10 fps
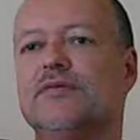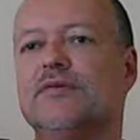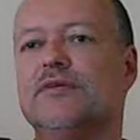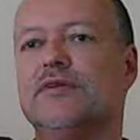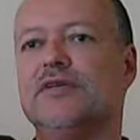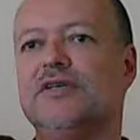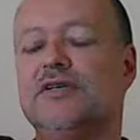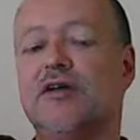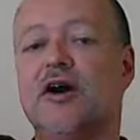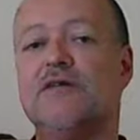the
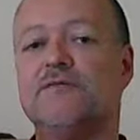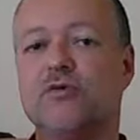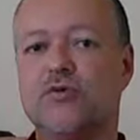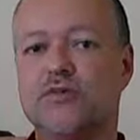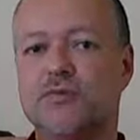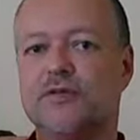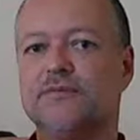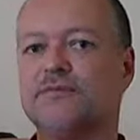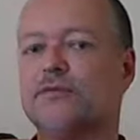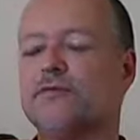law enforcement
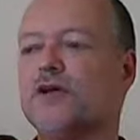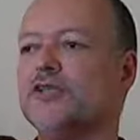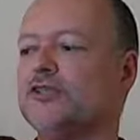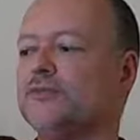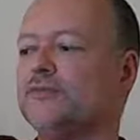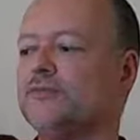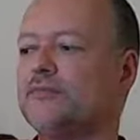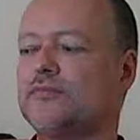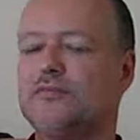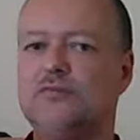profession,
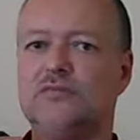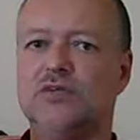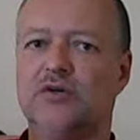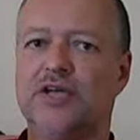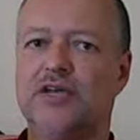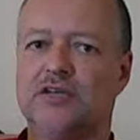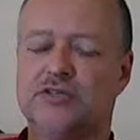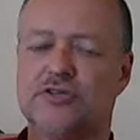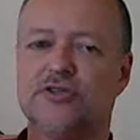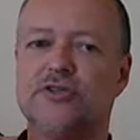okay,
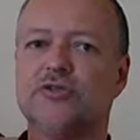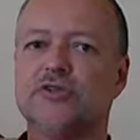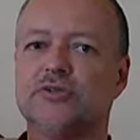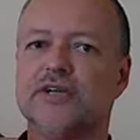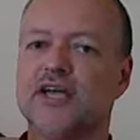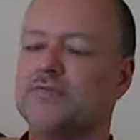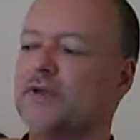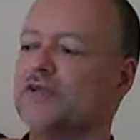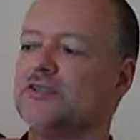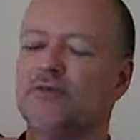because they'll use certain
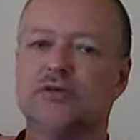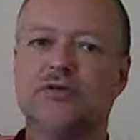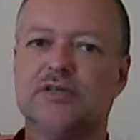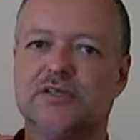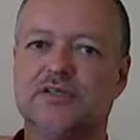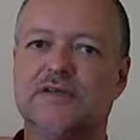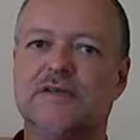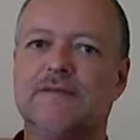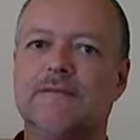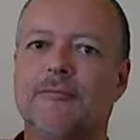aspects of learning
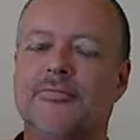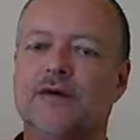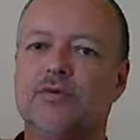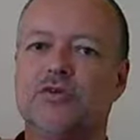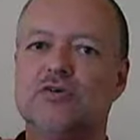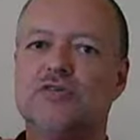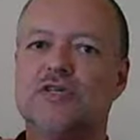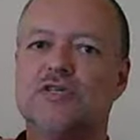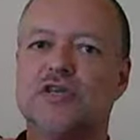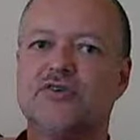with
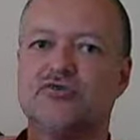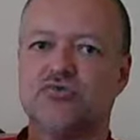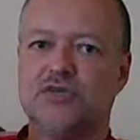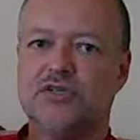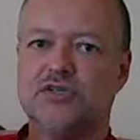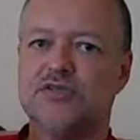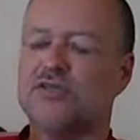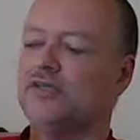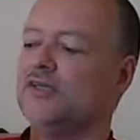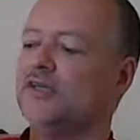using, say, treats,
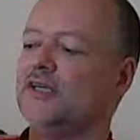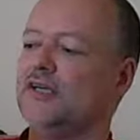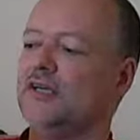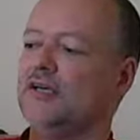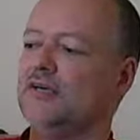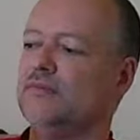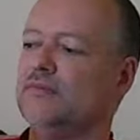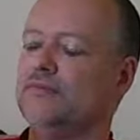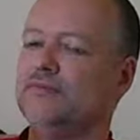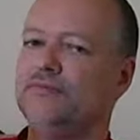
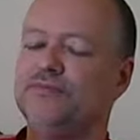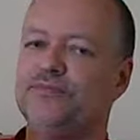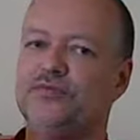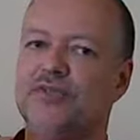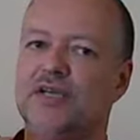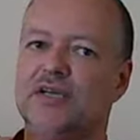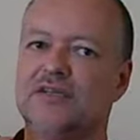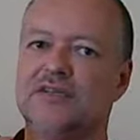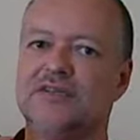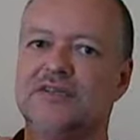and
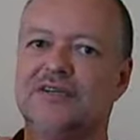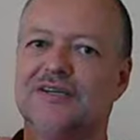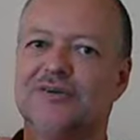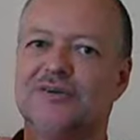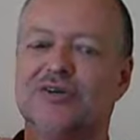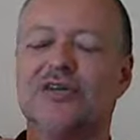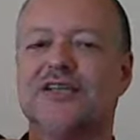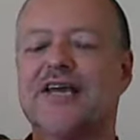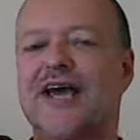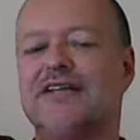when you look at
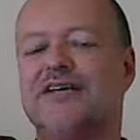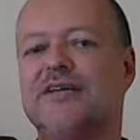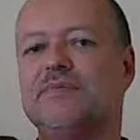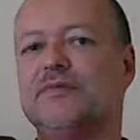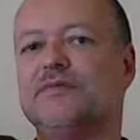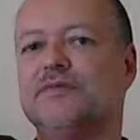that type of,